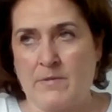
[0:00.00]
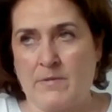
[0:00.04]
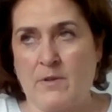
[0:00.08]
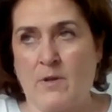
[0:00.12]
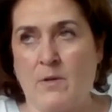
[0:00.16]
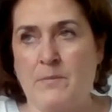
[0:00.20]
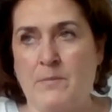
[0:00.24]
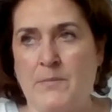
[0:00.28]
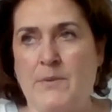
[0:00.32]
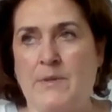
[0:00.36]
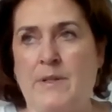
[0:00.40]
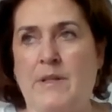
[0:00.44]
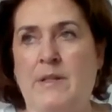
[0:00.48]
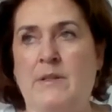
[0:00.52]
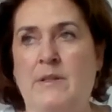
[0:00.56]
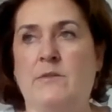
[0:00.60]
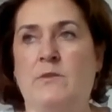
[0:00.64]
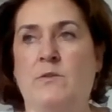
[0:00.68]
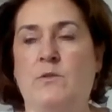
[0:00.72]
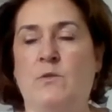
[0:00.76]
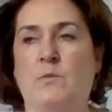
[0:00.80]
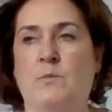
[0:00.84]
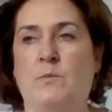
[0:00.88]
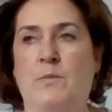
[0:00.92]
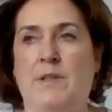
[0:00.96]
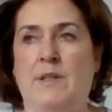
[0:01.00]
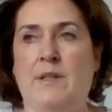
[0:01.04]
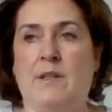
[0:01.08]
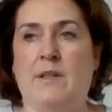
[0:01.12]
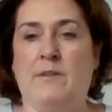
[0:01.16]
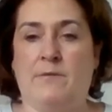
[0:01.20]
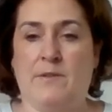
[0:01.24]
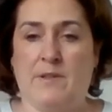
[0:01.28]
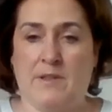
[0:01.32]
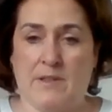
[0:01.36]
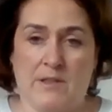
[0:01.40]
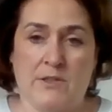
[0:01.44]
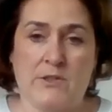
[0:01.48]
compound to be
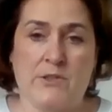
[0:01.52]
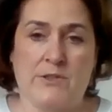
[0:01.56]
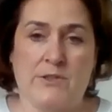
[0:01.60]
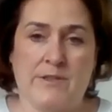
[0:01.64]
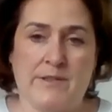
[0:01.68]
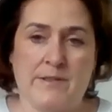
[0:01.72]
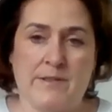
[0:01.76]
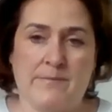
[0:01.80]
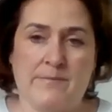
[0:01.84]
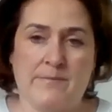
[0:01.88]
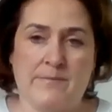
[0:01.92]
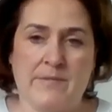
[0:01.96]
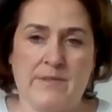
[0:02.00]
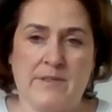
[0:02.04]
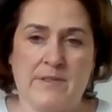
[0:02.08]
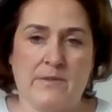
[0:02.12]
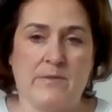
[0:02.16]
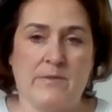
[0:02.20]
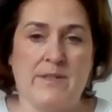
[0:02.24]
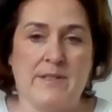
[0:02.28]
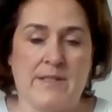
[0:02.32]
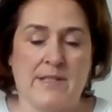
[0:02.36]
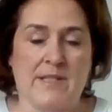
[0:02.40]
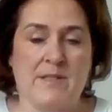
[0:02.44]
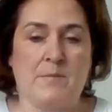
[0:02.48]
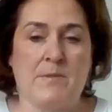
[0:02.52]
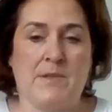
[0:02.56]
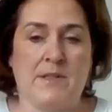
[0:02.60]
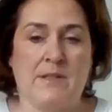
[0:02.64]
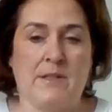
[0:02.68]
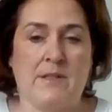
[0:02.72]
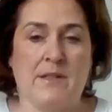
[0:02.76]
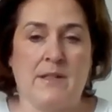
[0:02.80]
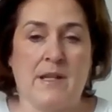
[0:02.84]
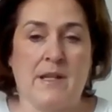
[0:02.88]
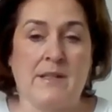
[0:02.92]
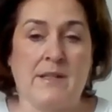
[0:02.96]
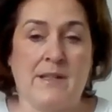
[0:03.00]
efficacious. So this has
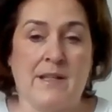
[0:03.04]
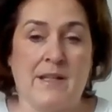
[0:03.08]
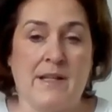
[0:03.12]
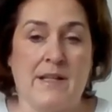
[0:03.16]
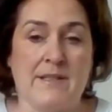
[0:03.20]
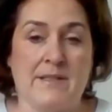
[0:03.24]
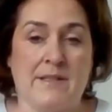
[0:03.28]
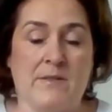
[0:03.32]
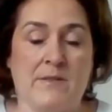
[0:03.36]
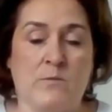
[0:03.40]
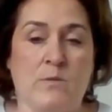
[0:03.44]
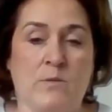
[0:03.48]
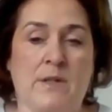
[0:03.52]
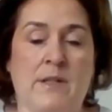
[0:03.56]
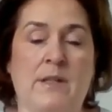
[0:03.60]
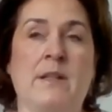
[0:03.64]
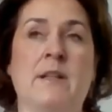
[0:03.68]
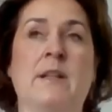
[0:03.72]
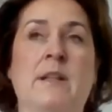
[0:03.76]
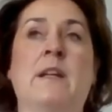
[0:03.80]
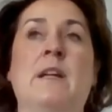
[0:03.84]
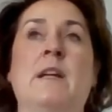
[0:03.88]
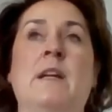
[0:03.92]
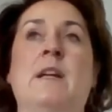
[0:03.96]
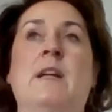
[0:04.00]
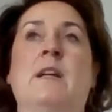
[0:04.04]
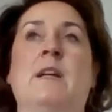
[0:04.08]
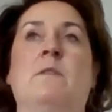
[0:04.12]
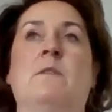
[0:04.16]
been analyzed as well.